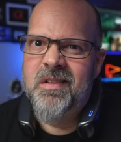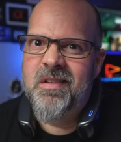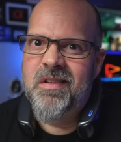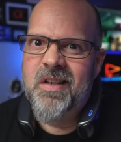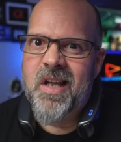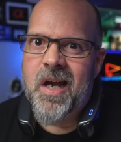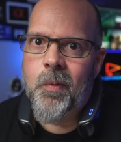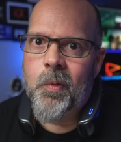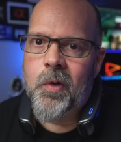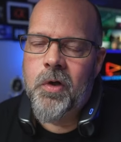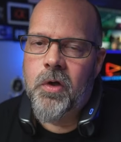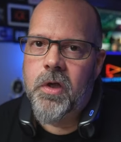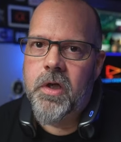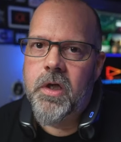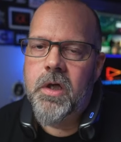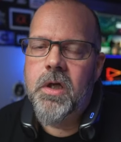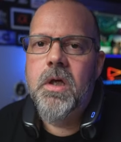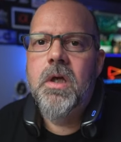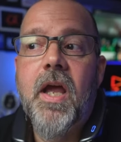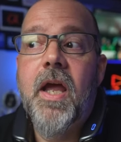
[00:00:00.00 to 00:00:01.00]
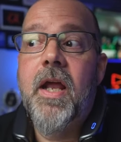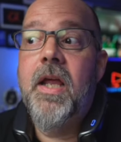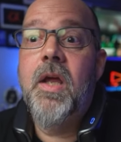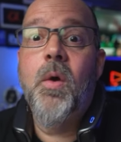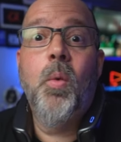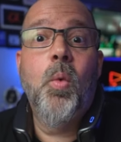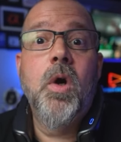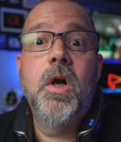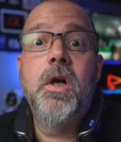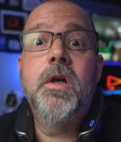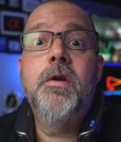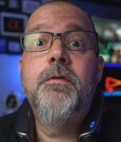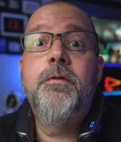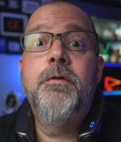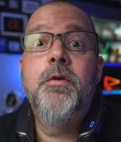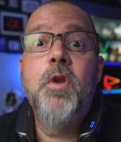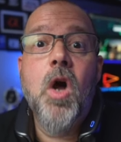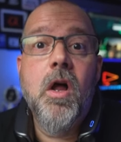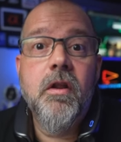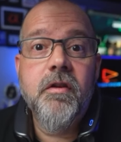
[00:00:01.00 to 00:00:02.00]
not really, and it worked
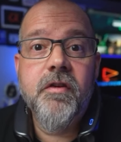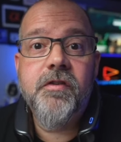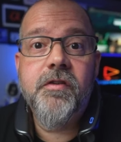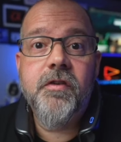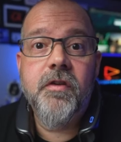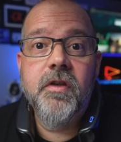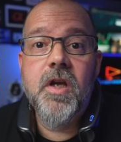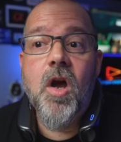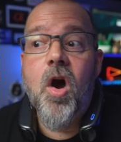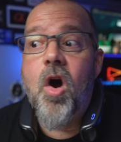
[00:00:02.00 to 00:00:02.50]
flawlessly.